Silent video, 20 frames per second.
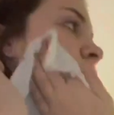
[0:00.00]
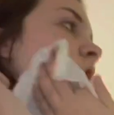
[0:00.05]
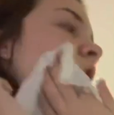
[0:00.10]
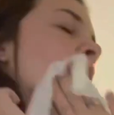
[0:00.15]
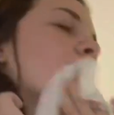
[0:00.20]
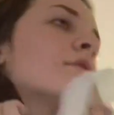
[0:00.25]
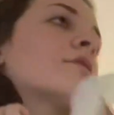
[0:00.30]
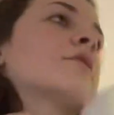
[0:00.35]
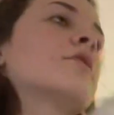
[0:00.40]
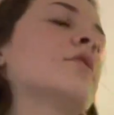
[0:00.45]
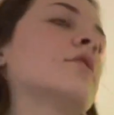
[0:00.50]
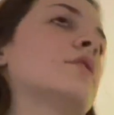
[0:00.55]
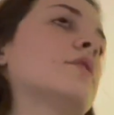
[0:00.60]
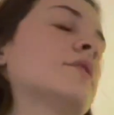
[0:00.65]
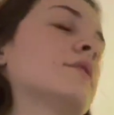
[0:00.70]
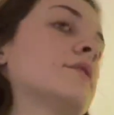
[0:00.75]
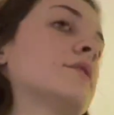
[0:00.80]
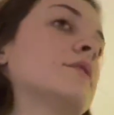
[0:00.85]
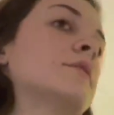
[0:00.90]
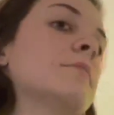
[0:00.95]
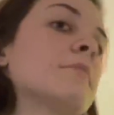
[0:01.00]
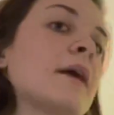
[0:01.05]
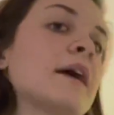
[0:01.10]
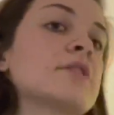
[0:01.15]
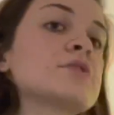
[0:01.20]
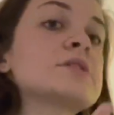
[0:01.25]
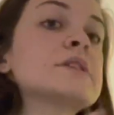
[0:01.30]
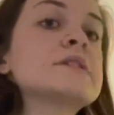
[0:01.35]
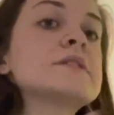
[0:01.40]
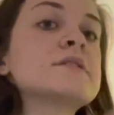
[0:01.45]
I've got the
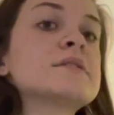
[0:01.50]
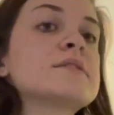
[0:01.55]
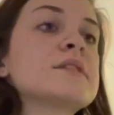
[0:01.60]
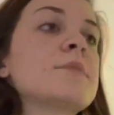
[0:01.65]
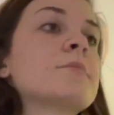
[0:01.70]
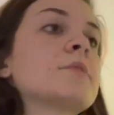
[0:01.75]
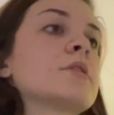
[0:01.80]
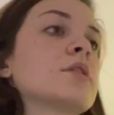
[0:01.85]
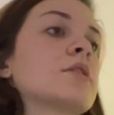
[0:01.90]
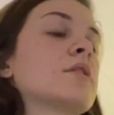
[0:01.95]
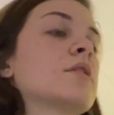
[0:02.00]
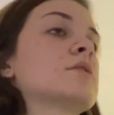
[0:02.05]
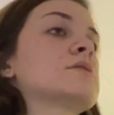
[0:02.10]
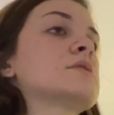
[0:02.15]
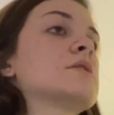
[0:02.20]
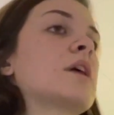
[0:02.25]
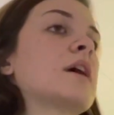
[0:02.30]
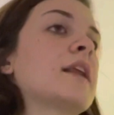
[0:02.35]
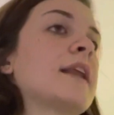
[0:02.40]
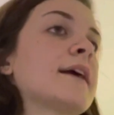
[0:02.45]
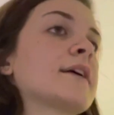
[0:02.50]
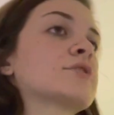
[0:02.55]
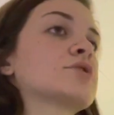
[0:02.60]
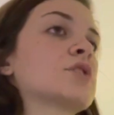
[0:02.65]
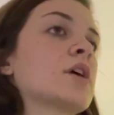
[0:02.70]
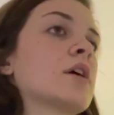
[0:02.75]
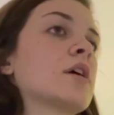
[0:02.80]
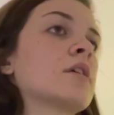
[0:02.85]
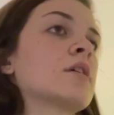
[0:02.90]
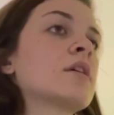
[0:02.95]
matching seminar to that
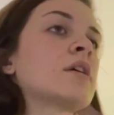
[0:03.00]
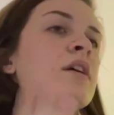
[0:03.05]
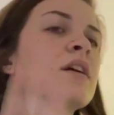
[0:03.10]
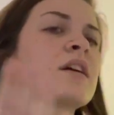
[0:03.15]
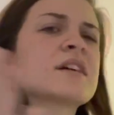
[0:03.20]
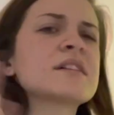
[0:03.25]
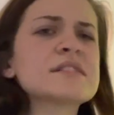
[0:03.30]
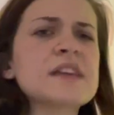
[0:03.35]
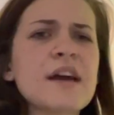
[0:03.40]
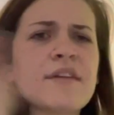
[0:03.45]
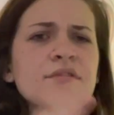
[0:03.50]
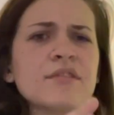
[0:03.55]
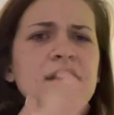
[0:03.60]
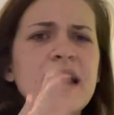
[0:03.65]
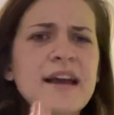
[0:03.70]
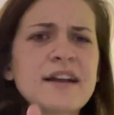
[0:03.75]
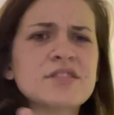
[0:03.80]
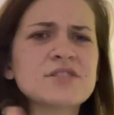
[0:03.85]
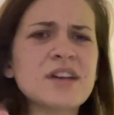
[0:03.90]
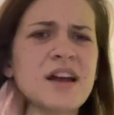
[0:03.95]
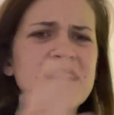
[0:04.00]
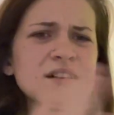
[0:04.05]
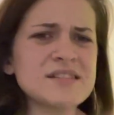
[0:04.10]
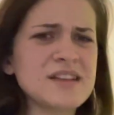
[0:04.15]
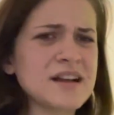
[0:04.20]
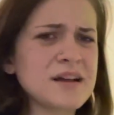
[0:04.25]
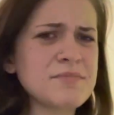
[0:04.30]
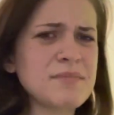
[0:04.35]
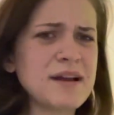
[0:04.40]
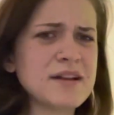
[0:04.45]
lecture, because every lecture has
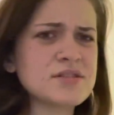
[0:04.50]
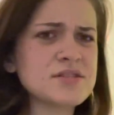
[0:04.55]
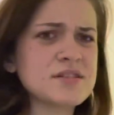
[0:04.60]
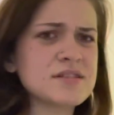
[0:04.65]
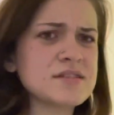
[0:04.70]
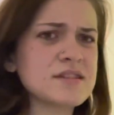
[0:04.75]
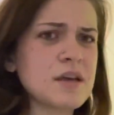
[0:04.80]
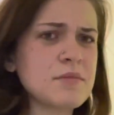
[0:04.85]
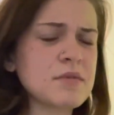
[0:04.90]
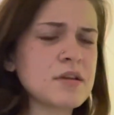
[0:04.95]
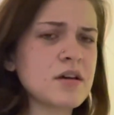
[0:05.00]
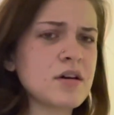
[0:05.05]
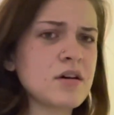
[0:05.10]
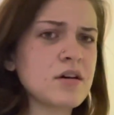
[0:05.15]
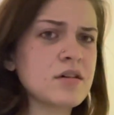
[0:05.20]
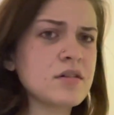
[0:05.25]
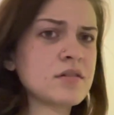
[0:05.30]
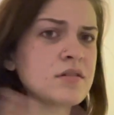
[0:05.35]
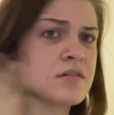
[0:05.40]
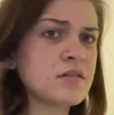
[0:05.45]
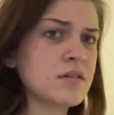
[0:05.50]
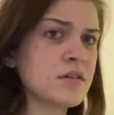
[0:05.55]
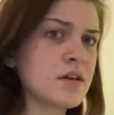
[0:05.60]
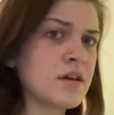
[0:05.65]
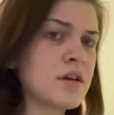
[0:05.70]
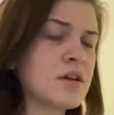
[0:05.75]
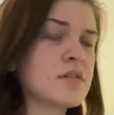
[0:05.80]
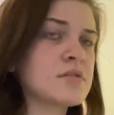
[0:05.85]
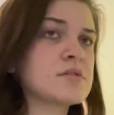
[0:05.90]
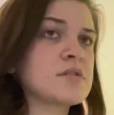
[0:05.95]
like a matching seminar.
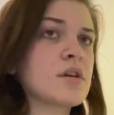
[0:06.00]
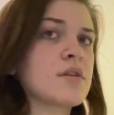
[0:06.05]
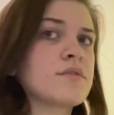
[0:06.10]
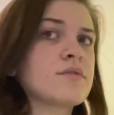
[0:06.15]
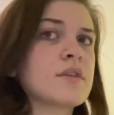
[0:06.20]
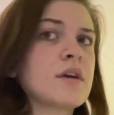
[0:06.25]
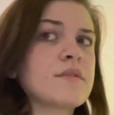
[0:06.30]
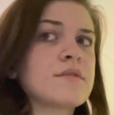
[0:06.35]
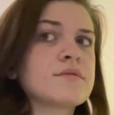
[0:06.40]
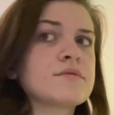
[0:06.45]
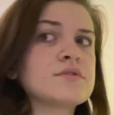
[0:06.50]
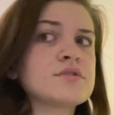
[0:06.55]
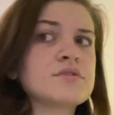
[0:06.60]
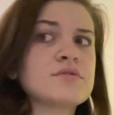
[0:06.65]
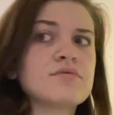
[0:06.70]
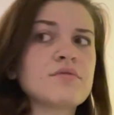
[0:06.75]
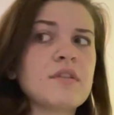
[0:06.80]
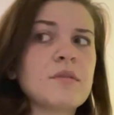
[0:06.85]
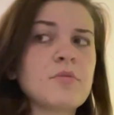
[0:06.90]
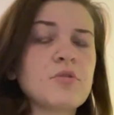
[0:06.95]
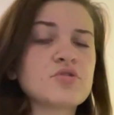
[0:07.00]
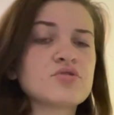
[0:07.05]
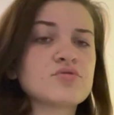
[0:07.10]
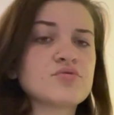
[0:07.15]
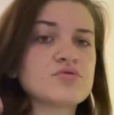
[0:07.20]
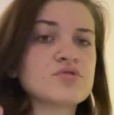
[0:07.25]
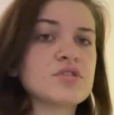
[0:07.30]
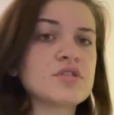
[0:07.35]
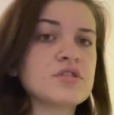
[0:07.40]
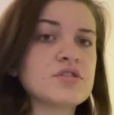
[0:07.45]
So if you have 3
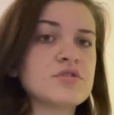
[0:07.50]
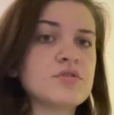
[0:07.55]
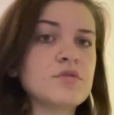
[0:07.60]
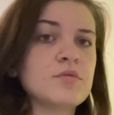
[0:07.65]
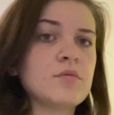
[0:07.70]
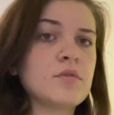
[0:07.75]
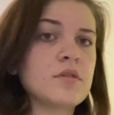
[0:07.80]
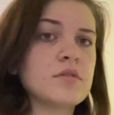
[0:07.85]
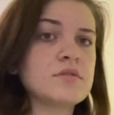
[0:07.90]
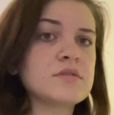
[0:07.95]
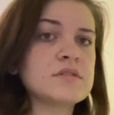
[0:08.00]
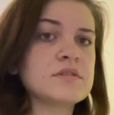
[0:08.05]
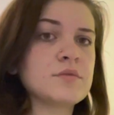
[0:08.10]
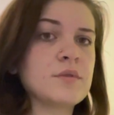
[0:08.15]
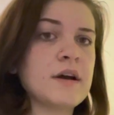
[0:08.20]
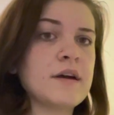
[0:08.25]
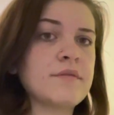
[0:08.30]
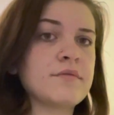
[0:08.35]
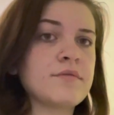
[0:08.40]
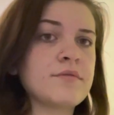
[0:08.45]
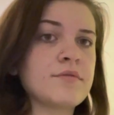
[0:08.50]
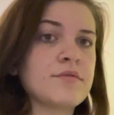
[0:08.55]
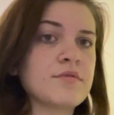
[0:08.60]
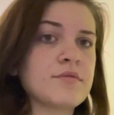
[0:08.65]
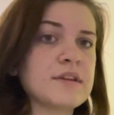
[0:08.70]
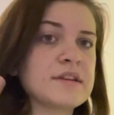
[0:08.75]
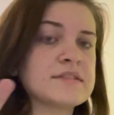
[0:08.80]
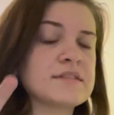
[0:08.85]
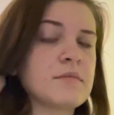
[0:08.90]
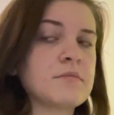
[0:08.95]
modules that you didn't want, you have
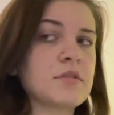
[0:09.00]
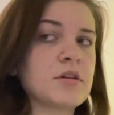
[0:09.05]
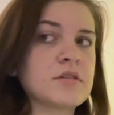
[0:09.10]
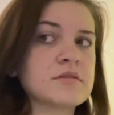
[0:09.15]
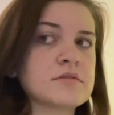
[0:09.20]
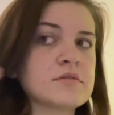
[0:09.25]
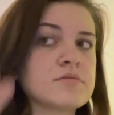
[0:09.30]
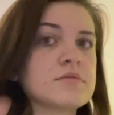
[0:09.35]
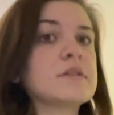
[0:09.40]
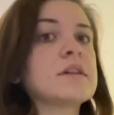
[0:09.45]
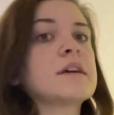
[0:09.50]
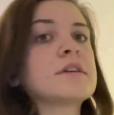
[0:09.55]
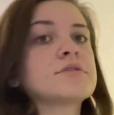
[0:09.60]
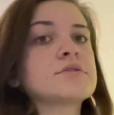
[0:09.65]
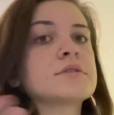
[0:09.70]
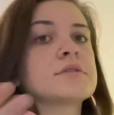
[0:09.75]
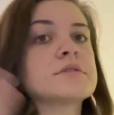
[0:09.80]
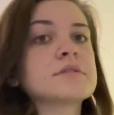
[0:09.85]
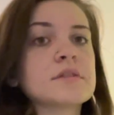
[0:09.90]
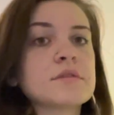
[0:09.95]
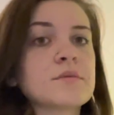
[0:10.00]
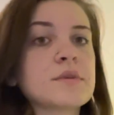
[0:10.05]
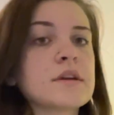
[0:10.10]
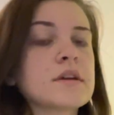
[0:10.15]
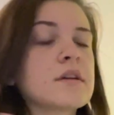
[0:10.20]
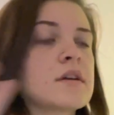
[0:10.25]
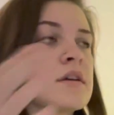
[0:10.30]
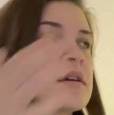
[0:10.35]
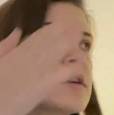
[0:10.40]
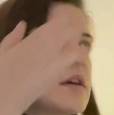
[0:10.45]
3 seminars and 3 lectures in a
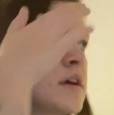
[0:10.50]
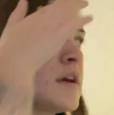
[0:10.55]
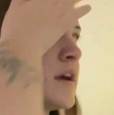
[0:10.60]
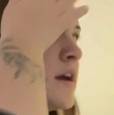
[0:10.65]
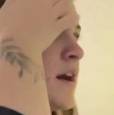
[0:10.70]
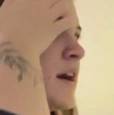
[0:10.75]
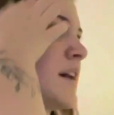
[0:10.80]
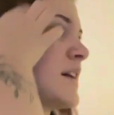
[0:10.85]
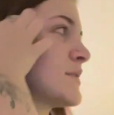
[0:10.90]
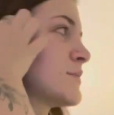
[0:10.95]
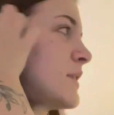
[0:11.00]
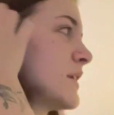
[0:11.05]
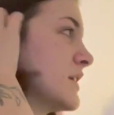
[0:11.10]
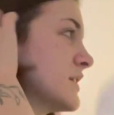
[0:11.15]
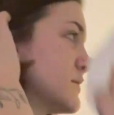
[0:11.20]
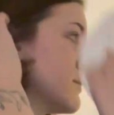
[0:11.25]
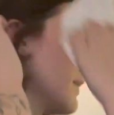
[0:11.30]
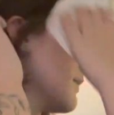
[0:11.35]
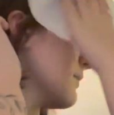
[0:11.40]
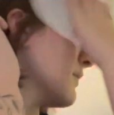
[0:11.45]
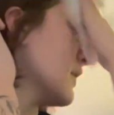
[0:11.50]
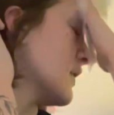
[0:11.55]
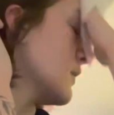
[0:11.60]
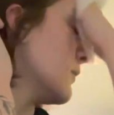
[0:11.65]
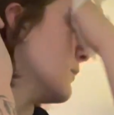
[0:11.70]
week, as well as maybe like a